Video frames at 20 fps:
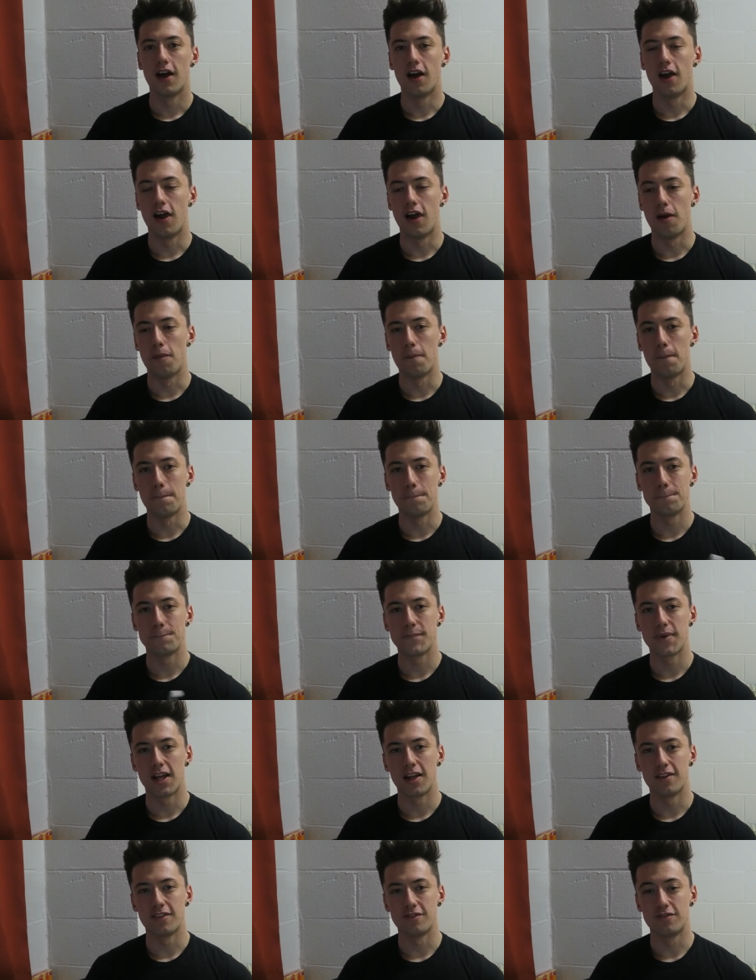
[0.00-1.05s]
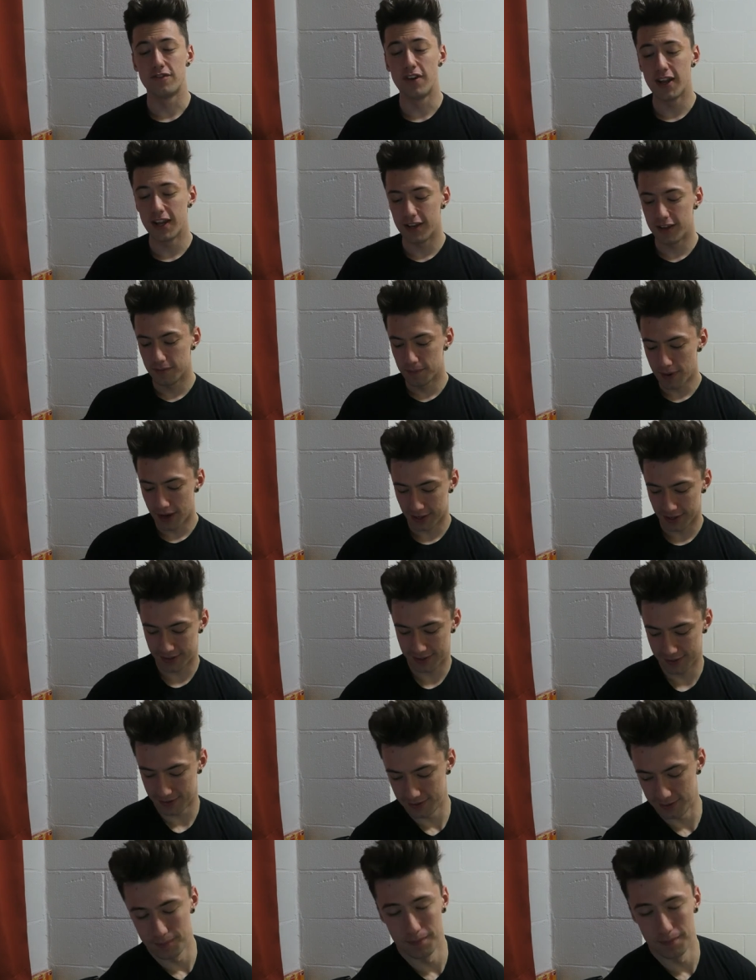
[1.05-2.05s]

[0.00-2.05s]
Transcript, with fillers: um, really make